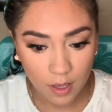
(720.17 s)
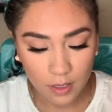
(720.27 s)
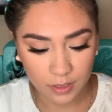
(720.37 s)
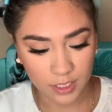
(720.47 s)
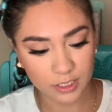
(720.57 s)

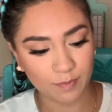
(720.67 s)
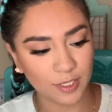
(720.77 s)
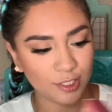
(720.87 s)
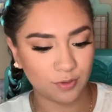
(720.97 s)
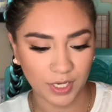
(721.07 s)
This
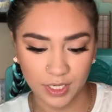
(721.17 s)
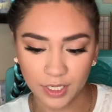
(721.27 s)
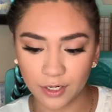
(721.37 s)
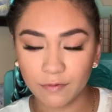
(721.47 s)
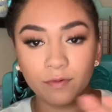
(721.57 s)
blush right
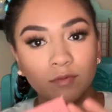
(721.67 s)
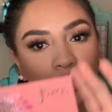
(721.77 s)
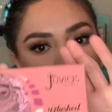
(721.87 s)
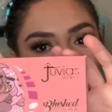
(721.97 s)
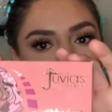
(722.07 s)
here from
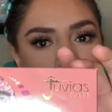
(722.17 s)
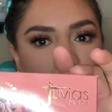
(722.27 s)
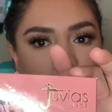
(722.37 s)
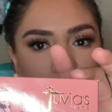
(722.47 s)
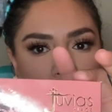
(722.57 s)
Juvia's
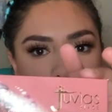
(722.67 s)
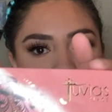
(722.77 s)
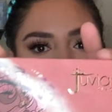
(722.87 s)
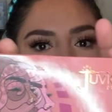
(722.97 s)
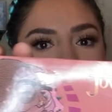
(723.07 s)

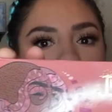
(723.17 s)
Place.